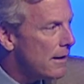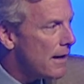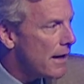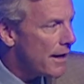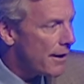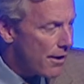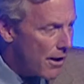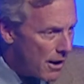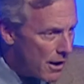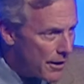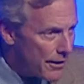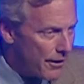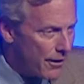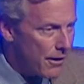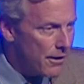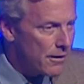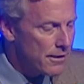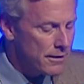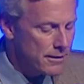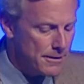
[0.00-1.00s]
and
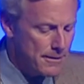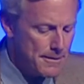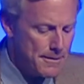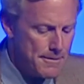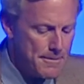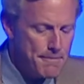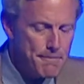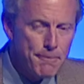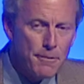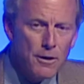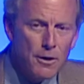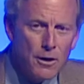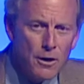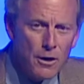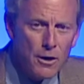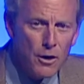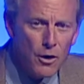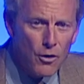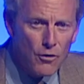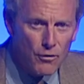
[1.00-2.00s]
honor
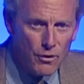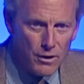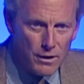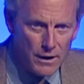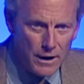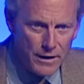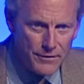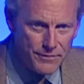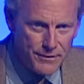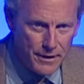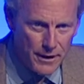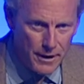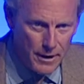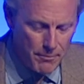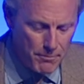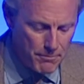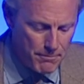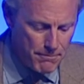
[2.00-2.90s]
over a lifetime.